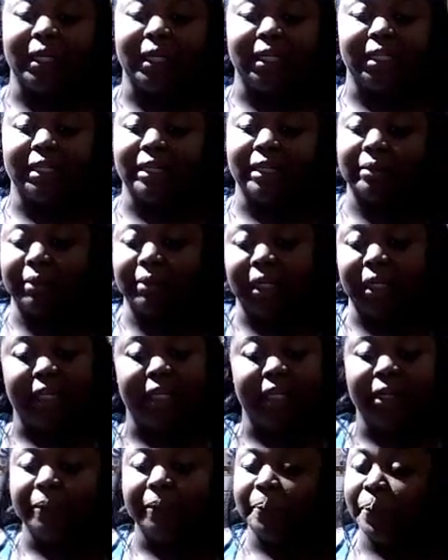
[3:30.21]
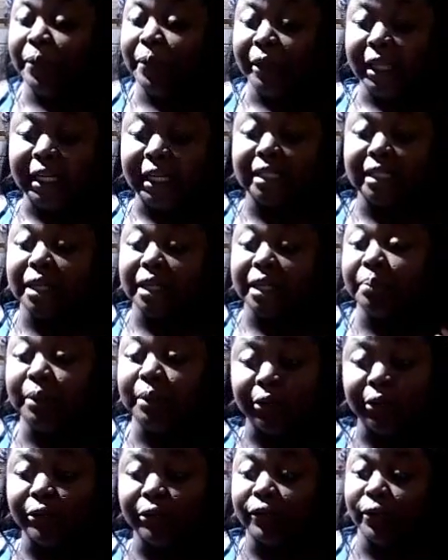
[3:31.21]
I mean, that's a
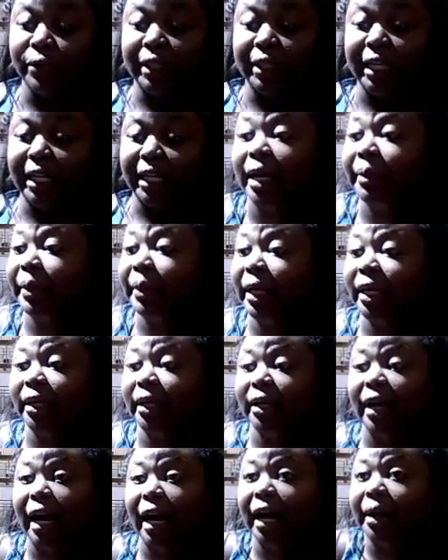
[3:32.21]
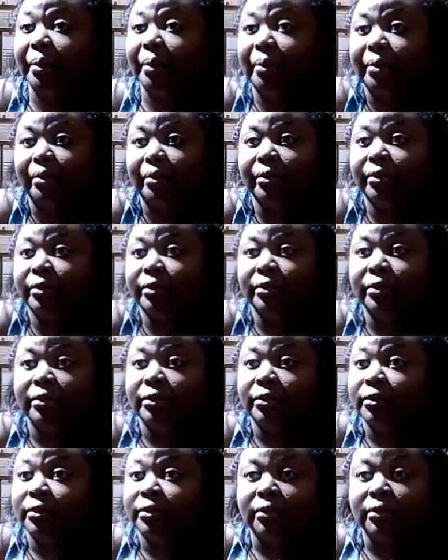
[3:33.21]
beautiful thing. I mean, I'm
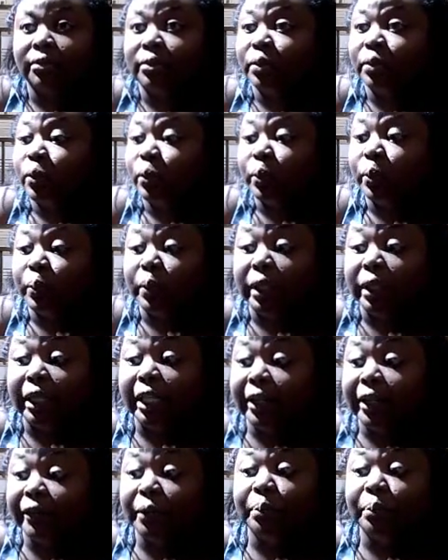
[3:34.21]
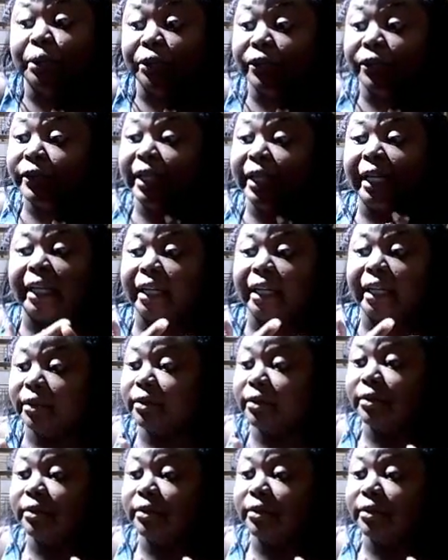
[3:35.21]
living proof that